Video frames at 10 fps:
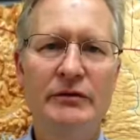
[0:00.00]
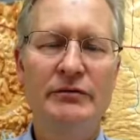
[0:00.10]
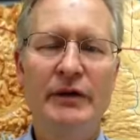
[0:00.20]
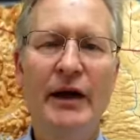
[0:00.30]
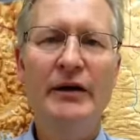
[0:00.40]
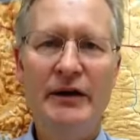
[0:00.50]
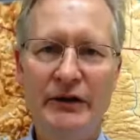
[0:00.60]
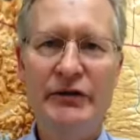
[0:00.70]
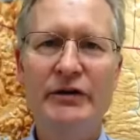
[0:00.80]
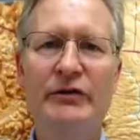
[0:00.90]

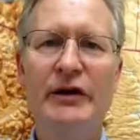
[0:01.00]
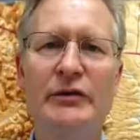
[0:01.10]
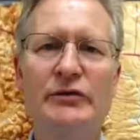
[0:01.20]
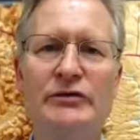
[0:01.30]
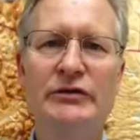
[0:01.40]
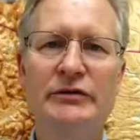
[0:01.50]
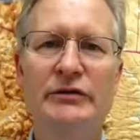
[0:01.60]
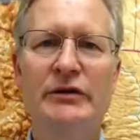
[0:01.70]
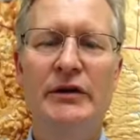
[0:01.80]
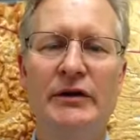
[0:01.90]
analyzing of language
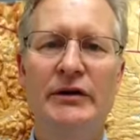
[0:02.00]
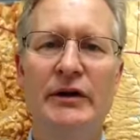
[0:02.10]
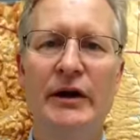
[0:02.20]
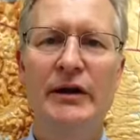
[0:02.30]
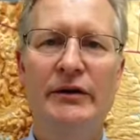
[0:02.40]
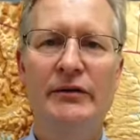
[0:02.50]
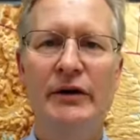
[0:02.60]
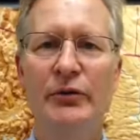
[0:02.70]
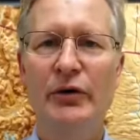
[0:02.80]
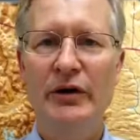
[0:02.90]

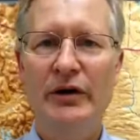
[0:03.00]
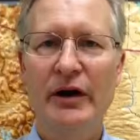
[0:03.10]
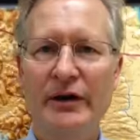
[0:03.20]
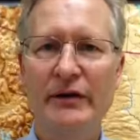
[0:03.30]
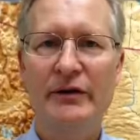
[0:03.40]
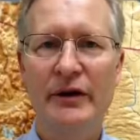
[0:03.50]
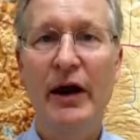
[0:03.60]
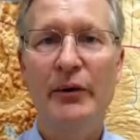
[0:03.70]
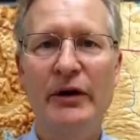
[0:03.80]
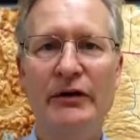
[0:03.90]
and working on it
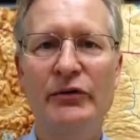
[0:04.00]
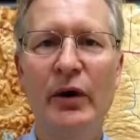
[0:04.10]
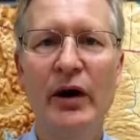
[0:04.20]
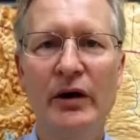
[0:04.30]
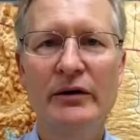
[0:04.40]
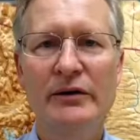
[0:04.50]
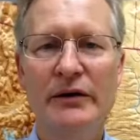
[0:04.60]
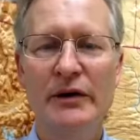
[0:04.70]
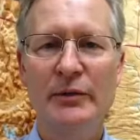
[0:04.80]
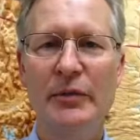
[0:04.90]
that way as well.
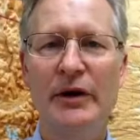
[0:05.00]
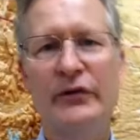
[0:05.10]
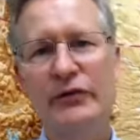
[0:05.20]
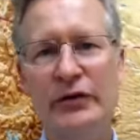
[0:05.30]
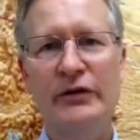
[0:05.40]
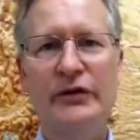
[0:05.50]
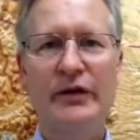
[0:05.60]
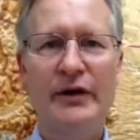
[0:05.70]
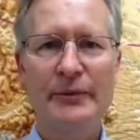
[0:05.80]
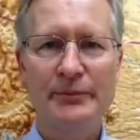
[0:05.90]
But of course,
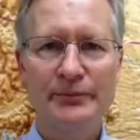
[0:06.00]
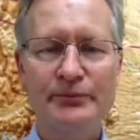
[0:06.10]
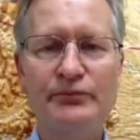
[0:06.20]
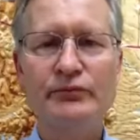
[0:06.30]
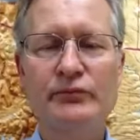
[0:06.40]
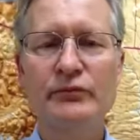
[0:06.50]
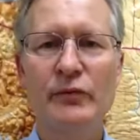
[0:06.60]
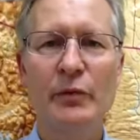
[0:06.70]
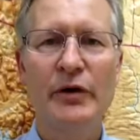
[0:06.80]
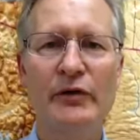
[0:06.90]
a
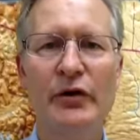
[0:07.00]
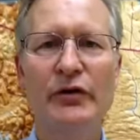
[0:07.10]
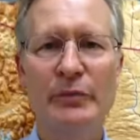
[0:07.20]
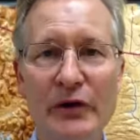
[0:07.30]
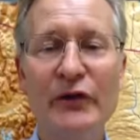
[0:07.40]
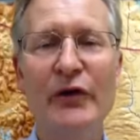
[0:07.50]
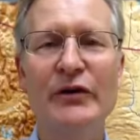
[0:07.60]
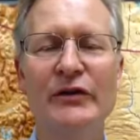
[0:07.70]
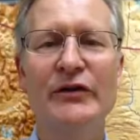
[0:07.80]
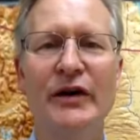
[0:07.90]
big
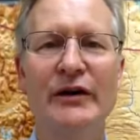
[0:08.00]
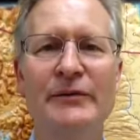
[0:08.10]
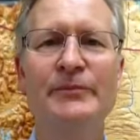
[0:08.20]
focus on